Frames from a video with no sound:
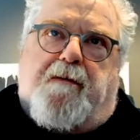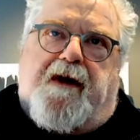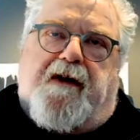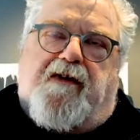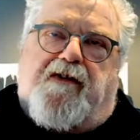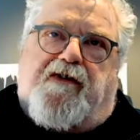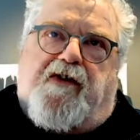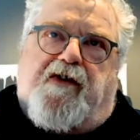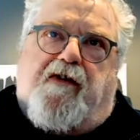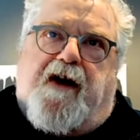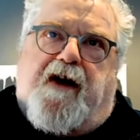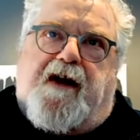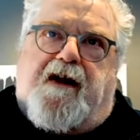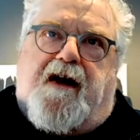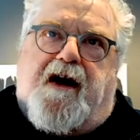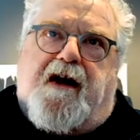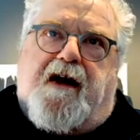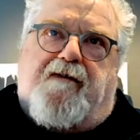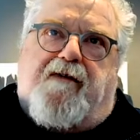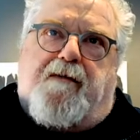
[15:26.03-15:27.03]
And there's a great
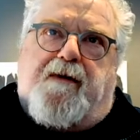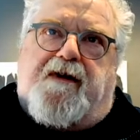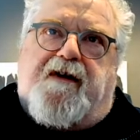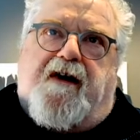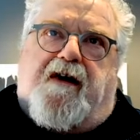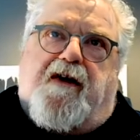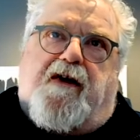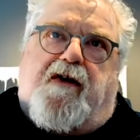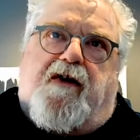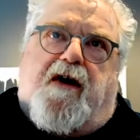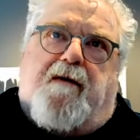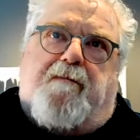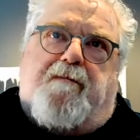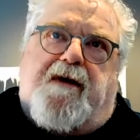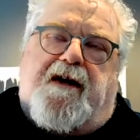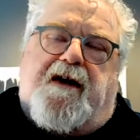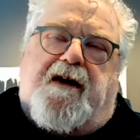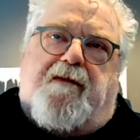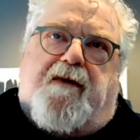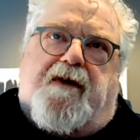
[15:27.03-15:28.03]
line from a telecom
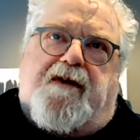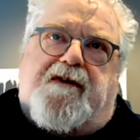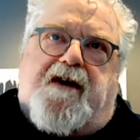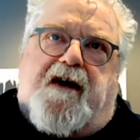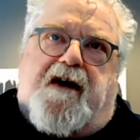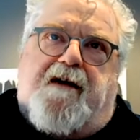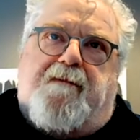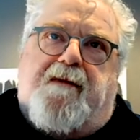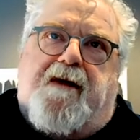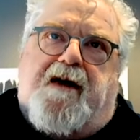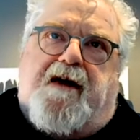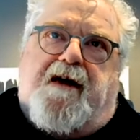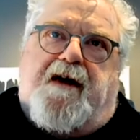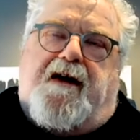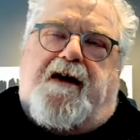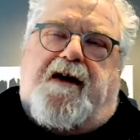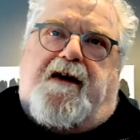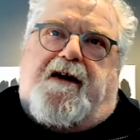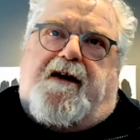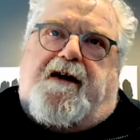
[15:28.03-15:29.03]
meeting one time,
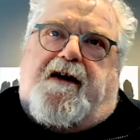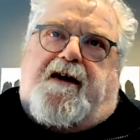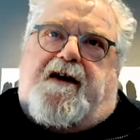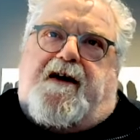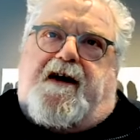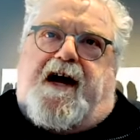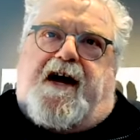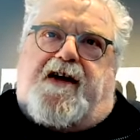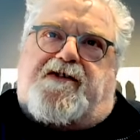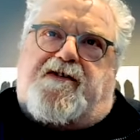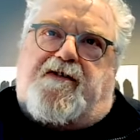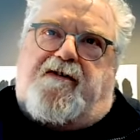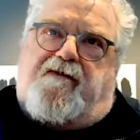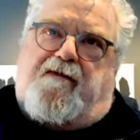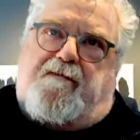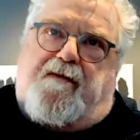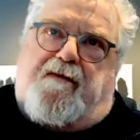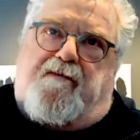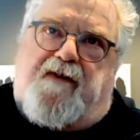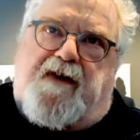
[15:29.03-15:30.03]
answer
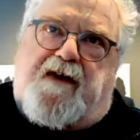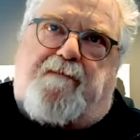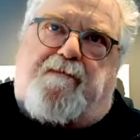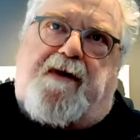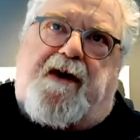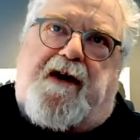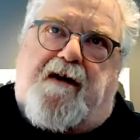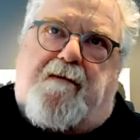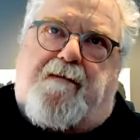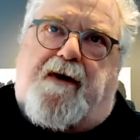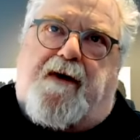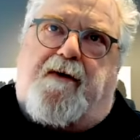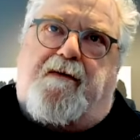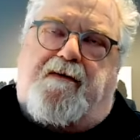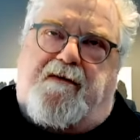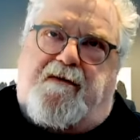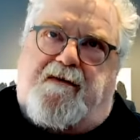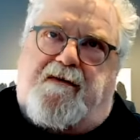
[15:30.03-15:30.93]
from a VP about